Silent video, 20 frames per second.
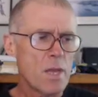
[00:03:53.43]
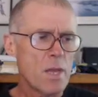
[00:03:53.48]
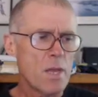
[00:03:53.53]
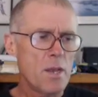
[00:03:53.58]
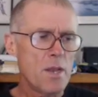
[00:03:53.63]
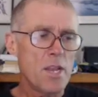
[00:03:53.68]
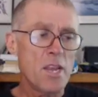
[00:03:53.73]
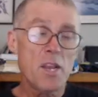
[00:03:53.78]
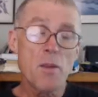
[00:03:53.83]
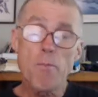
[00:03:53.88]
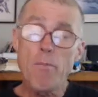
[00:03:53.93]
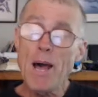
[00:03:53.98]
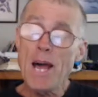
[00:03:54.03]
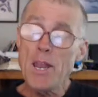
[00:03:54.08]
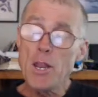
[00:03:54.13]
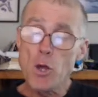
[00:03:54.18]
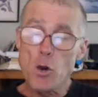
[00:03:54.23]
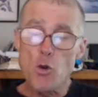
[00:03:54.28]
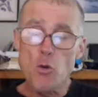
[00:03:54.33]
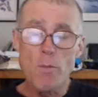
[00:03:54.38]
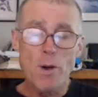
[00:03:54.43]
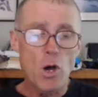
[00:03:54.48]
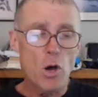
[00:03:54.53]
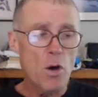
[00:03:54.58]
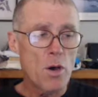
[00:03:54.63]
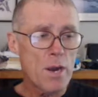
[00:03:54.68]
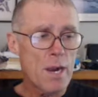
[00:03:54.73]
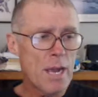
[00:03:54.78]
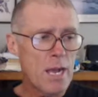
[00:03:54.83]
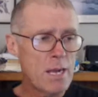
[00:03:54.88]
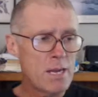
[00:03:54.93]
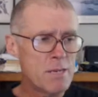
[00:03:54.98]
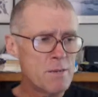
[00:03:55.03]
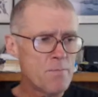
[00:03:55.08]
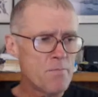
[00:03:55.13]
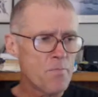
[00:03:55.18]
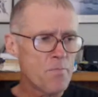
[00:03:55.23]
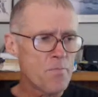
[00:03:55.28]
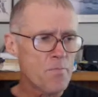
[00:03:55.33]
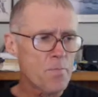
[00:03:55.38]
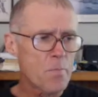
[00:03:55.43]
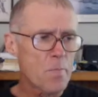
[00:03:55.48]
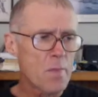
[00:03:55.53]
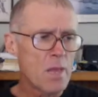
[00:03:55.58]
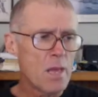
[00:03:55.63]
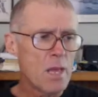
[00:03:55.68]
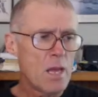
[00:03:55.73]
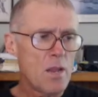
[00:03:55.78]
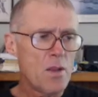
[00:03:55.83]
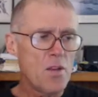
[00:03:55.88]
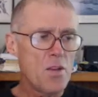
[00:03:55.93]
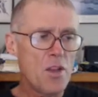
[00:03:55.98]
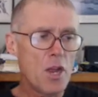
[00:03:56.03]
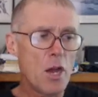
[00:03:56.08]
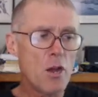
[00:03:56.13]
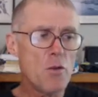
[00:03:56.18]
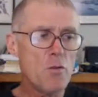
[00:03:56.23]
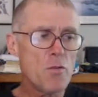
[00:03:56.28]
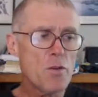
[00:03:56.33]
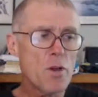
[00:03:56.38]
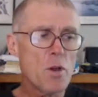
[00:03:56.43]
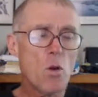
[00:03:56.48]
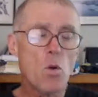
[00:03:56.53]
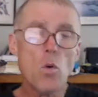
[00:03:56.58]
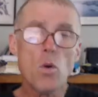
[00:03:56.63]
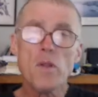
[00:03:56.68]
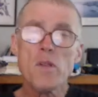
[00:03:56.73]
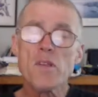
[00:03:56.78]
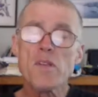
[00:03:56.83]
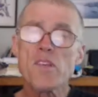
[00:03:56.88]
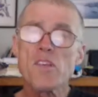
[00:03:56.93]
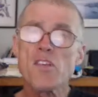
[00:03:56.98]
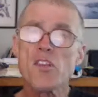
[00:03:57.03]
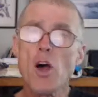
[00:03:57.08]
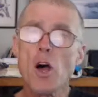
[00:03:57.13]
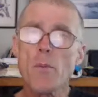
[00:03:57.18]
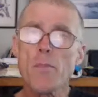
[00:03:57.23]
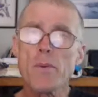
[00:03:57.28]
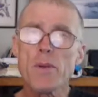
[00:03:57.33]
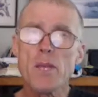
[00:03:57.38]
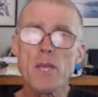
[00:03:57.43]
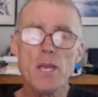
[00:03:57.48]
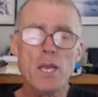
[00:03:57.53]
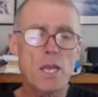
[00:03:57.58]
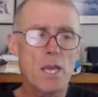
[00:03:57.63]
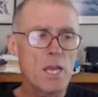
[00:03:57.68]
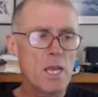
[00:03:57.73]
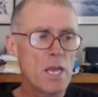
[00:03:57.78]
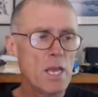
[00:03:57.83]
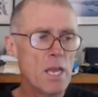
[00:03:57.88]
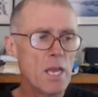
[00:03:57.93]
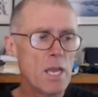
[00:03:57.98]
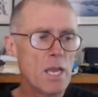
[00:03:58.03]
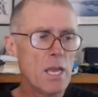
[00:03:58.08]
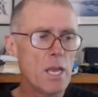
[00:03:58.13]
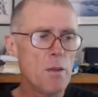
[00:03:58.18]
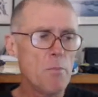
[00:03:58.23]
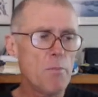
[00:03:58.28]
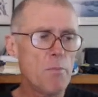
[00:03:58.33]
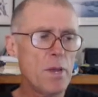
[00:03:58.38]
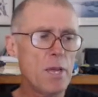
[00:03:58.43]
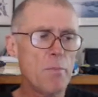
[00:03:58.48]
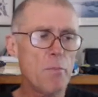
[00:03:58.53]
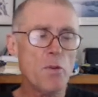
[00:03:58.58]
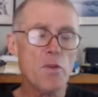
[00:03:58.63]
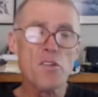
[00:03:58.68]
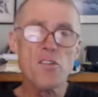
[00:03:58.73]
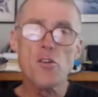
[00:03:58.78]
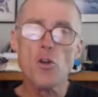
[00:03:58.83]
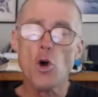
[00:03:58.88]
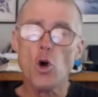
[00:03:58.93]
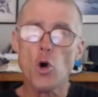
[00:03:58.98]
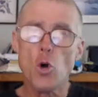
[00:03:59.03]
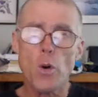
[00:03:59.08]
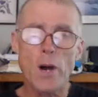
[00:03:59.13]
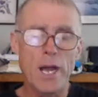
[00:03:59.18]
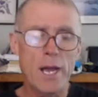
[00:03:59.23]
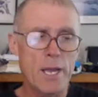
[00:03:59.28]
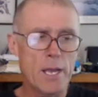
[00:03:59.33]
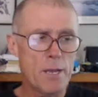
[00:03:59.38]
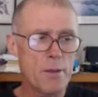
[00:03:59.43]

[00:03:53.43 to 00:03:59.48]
Di depan rumah orang. Don't stop in people's doorway.